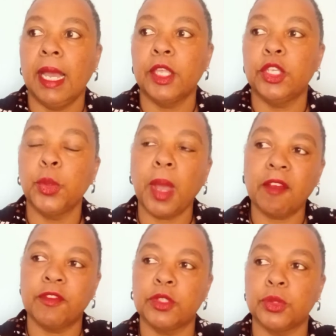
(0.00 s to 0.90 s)
you
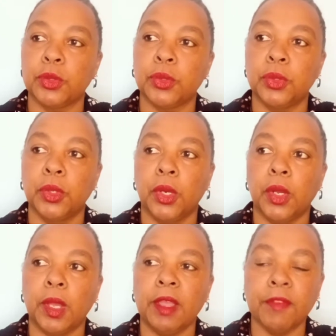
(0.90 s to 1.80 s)
have to,
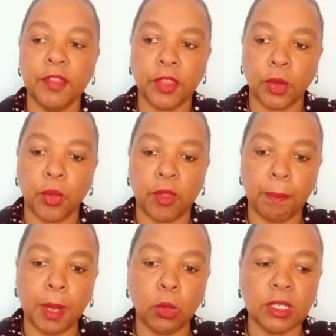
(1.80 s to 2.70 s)
even though the
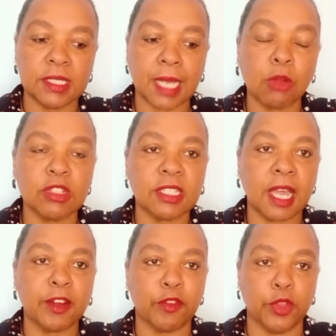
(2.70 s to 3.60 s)
pole is
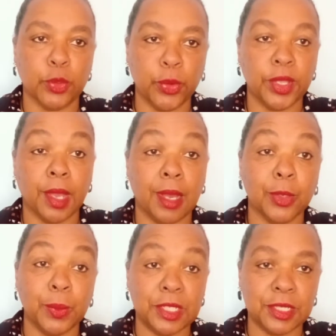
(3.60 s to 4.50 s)
outside of your
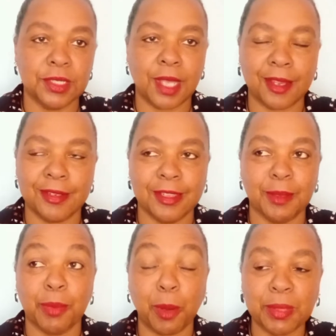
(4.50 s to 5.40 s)
yard, which is actually
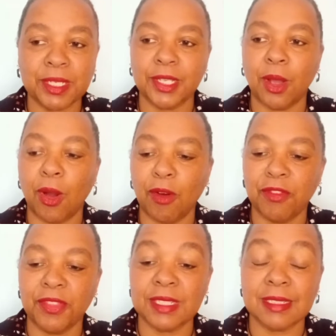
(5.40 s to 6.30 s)
the property
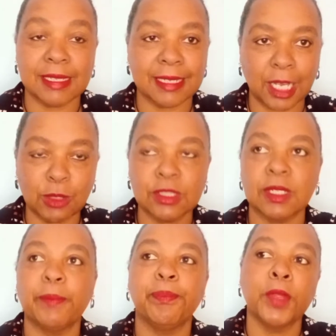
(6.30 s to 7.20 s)
of the city
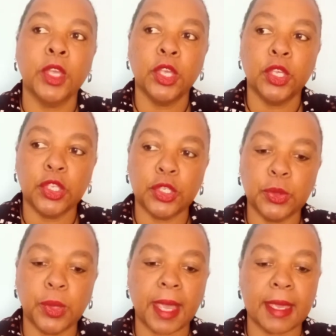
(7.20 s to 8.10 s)
council,
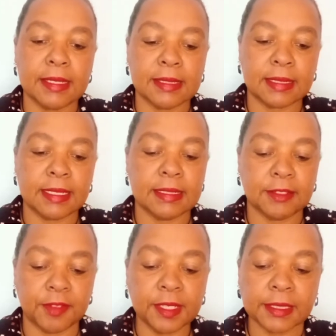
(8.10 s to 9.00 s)
you as a
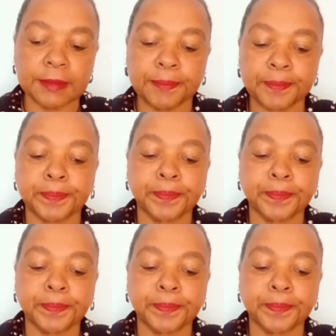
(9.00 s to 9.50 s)
civilian,